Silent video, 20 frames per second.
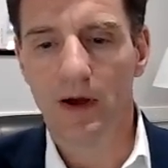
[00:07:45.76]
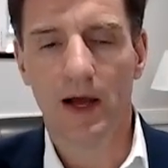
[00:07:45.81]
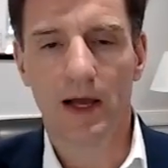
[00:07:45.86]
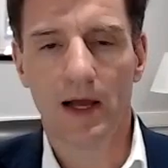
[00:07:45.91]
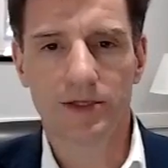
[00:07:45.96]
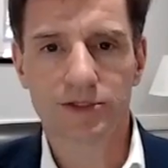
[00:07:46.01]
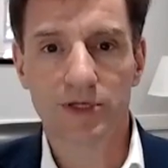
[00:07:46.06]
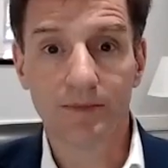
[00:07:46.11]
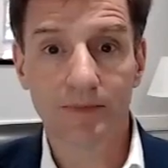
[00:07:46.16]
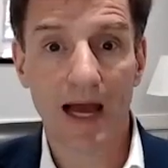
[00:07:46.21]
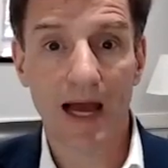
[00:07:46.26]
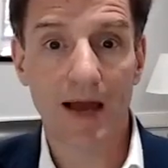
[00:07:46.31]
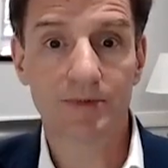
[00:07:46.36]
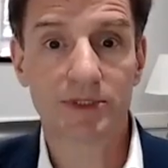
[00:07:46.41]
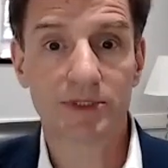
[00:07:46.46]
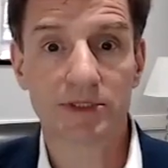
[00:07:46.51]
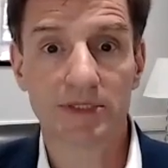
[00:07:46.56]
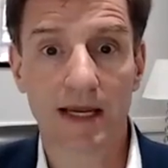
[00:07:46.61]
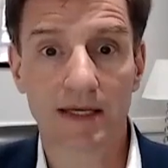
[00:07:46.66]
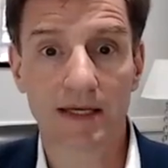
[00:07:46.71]
Sometimes
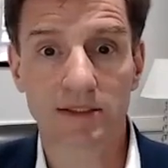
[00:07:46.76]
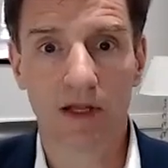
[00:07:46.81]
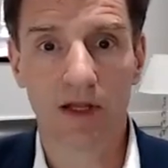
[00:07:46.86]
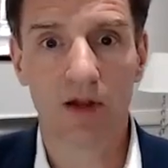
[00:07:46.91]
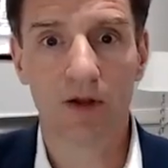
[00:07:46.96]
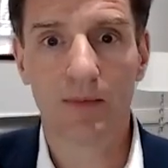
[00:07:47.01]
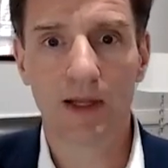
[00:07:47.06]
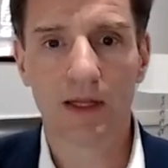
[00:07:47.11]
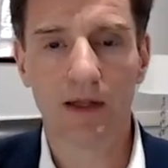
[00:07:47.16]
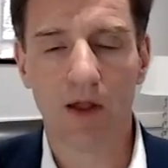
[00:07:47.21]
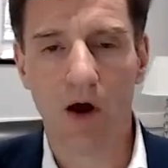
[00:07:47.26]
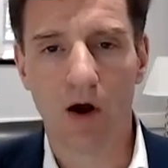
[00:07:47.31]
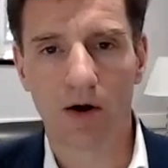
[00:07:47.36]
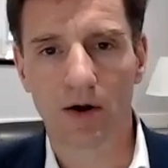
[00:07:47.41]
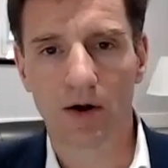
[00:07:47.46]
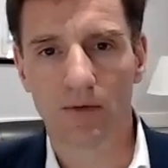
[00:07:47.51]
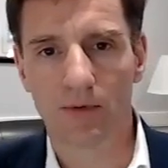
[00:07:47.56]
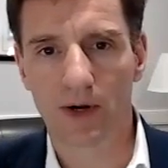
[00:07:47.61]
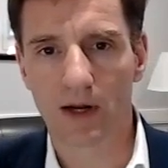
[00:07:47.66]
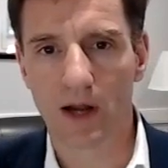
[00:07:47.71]
it takes a little bit longer
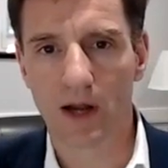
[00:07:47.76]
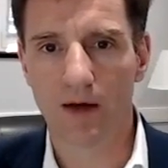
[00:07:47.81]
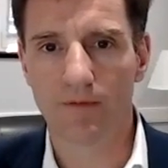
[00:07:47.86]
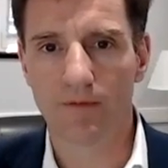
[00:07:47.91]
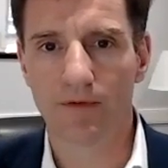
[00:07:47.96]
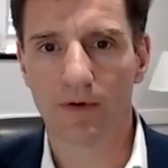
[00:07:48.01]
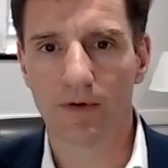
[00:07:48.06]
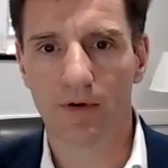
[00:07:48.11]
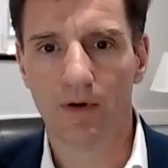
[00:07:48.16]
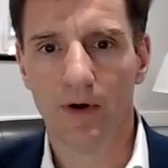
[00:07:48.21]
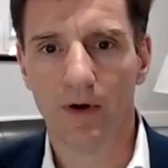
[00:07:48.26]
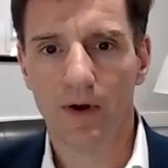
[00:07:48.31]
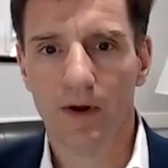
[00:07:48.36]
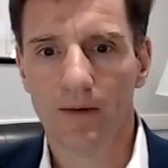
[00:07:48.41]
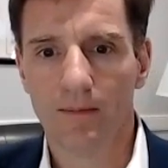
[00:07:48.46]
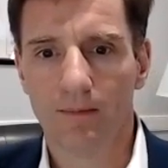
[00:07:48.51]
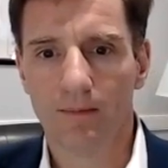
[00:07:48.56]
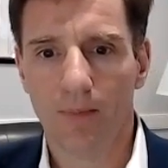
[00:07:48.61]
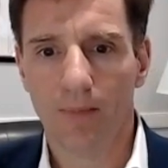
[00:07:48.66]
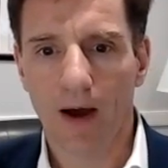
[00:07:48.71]
to recover,
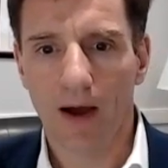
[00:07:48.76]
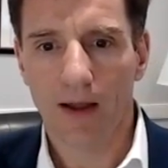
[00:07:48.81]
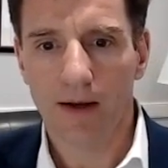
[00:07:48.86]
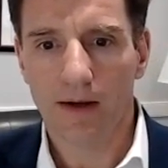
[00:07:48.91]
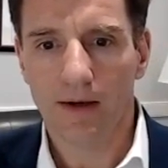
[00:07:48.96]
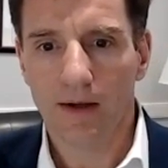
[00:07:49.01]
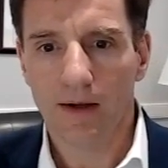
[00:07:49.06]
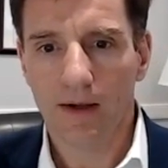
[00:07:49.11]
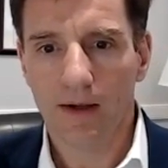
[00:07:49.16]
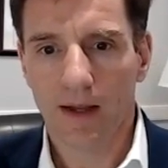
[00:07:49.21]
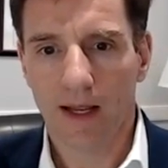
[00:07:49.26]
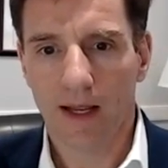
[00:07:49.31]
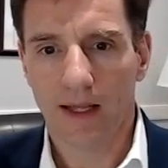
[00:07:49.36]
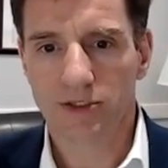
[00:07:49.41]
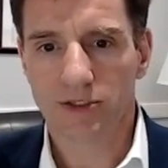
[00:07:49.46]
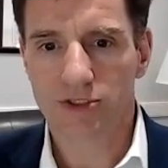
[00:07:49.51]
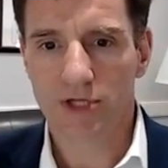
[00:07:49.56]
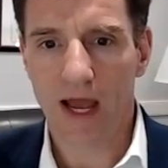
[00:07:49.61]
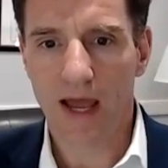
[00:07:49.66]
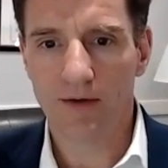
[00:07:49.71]
but in
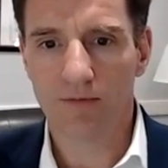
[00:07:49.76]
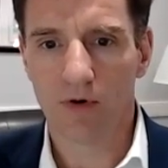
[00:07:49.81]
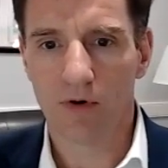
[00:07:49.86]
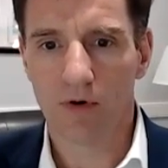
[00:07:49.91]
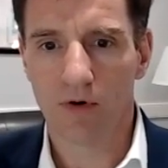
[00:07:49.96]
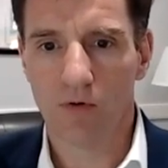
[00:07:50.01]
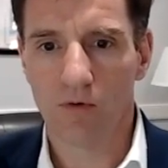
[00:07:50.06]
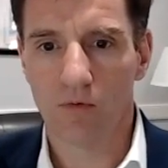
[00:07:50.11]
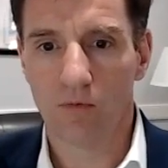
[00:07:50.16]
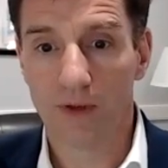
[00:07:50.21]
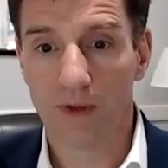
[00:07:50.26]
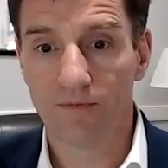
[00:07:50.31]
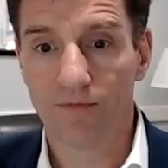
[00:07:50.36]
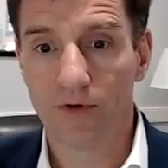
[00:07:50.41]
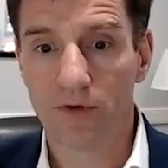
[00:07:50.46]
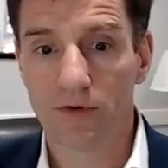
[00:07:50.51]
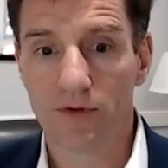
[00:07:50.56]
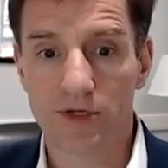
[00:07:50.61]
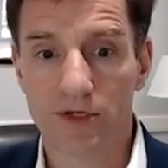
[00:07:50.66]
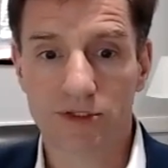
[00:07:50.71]
general, we
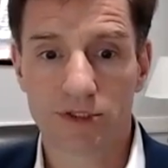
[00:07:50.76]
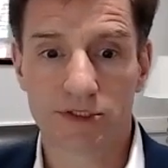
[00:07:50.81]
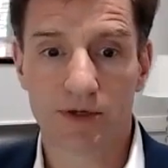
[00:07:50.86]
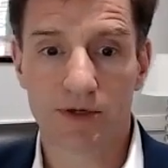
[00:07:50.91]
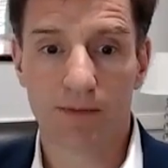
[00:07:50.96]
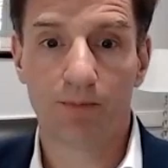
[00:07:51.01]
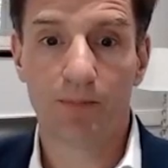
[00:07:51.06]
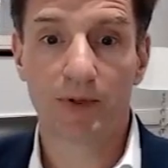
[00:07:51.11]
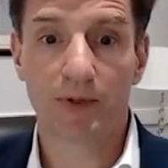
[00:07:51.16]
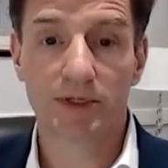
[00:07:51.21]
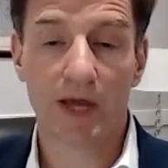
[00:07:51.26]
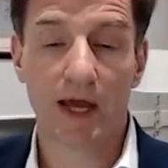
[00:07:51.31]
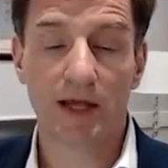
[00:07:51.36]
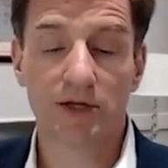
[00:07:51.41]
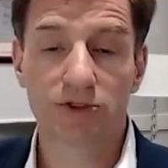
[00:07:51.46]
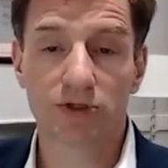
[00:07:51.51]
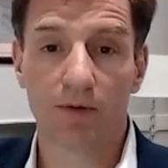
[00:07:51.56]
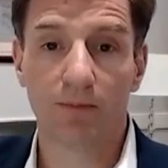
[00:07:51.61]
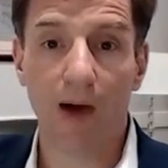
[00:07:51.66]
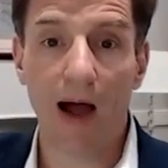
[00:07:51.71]
view this as a
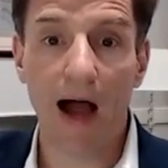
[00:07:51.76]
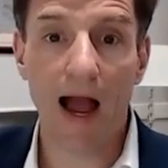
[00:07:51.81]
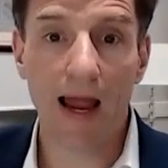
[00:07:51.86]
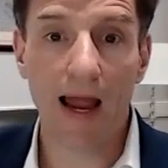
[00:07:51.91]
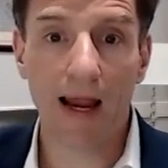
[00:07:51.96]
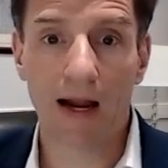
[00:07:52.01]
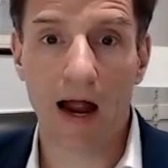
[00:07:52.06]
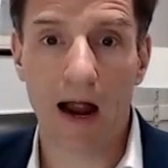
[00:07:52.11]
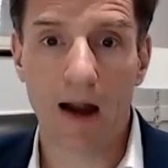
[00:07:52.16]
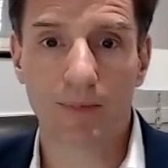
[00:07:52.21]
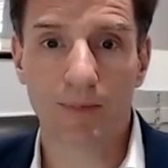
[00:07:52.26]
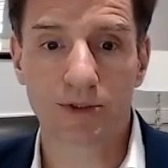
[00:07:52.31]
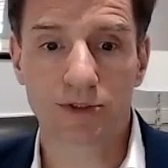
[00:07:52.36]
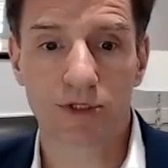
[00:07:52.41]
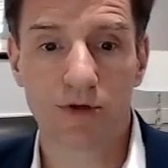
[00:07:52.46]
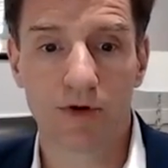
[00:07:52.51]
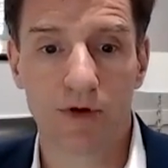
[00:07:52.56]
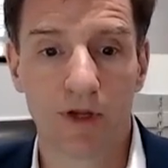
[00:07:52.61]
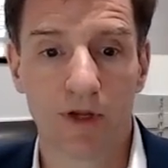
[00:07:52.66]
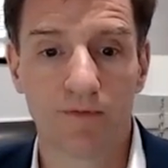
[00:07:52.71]
potential buying
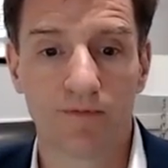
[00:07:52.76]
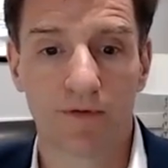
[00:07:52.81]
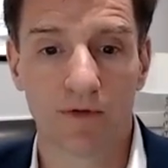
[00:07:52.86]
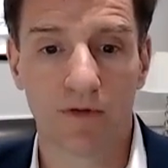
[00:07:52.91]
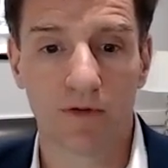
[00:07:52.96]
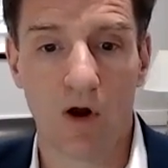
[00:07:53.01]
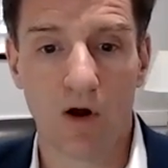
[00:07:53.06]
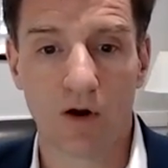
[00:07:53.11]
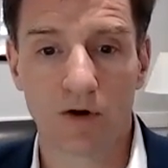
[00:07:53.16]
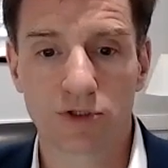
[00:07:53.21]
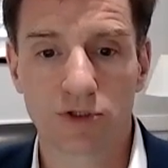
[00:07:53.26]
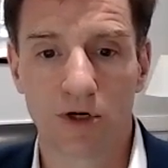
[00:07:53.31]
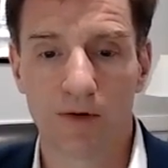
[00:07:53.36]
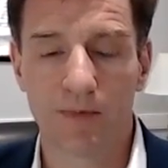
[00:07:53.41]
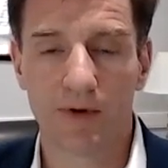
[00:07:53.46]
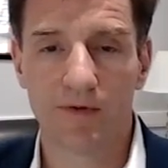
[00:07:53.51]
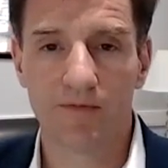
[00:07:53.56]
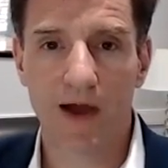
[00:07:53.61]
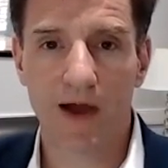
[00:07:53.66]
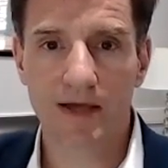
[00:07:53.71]
opportunity for long-term
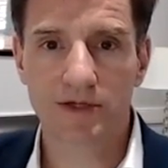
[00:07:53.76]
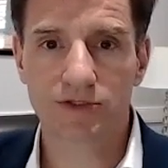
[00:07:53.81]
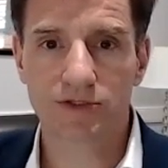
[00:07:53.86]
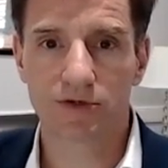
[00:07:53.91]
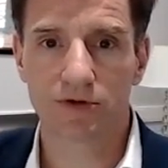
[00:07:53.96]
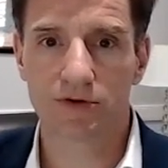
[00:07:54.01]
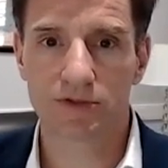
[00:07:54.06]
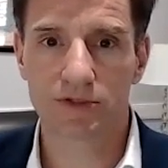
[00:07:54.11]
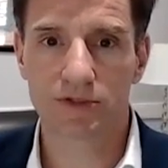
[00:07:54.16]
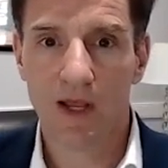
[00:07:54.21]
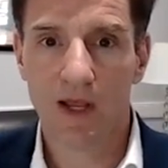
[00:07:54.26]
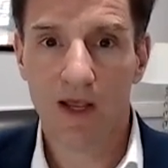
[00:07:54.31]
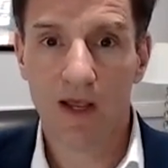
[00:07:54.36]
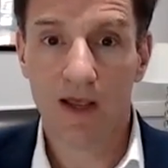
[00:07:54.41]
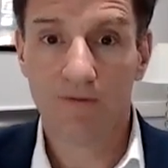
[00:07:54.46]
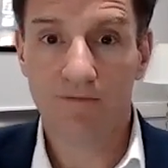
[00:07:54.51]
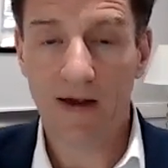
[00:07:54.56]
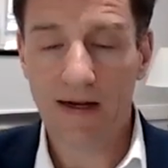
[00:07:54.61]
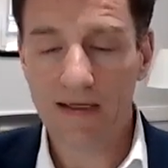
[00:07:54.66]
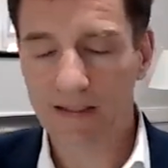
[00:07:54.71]
investors.
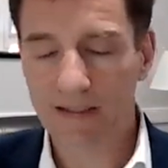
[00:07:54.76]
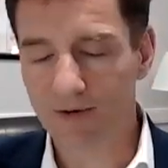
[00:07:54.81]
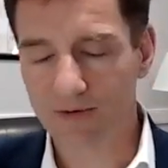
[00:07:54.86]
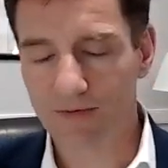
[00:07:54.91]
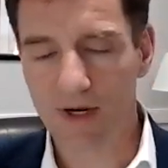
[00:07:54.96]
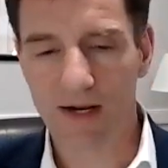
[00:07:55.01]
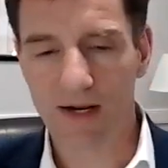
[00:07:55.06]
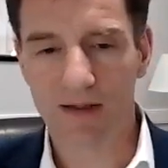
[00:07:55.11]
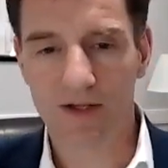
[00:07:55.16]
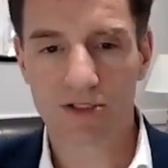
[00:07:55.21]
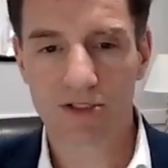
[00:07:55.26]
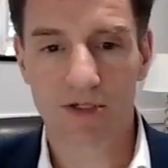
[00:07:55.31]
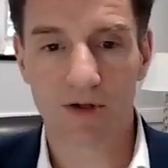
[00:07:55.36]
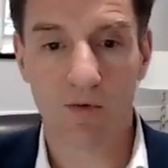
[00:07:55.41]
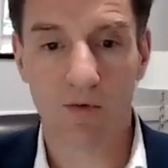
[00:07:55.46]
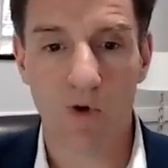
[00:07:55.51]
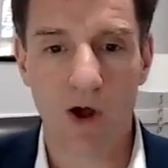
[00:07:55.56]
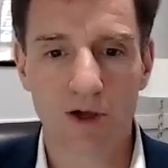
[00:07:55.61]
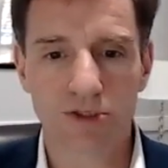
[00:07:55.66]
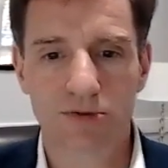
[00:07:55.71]
In fact, I was reading this in the
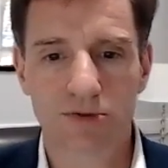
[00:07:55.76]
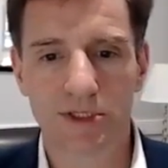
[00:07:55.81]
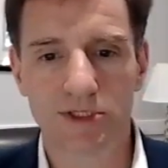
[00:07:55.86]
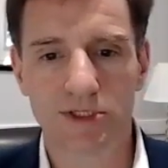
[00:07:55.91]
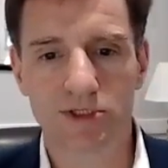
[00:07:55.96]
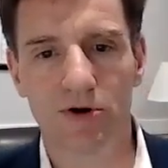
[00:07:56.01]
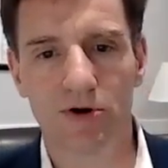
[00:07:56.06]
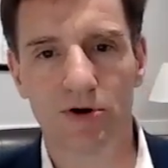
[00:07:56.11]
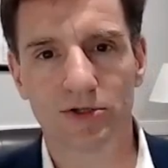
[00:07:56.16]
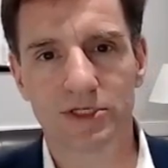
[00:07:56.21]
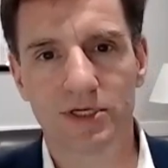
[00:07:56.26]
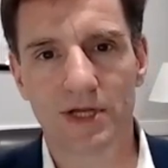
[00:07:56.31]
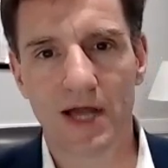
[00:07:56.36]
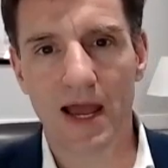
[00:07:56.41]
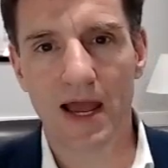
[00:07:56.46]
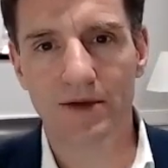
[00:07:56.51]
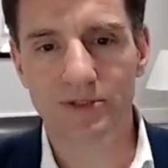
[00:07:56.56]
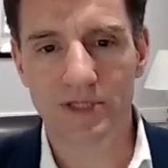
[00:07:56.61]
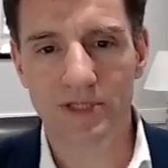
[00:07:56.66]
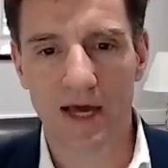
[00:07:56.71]
Wall Street Journal today.
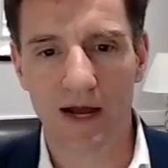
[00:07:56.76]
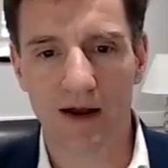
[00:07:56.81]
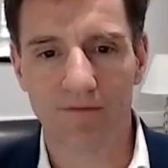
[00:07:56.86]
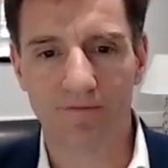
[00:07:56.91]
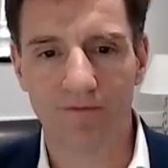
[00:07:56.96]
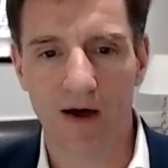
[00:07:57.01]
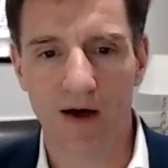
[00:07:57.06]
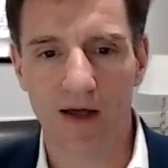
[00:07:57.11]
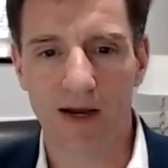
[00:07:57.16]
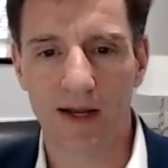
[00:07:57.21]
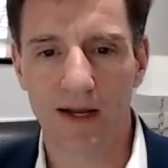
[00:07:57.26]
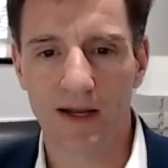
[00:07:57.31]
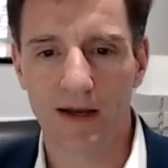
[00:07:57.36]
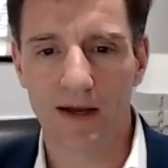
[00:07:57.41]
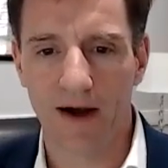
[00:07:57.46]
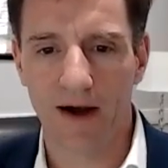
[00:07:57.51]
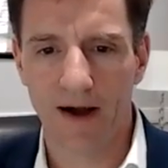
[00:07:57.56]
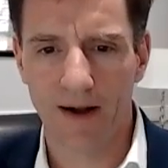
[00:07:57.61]
It's kind of funny.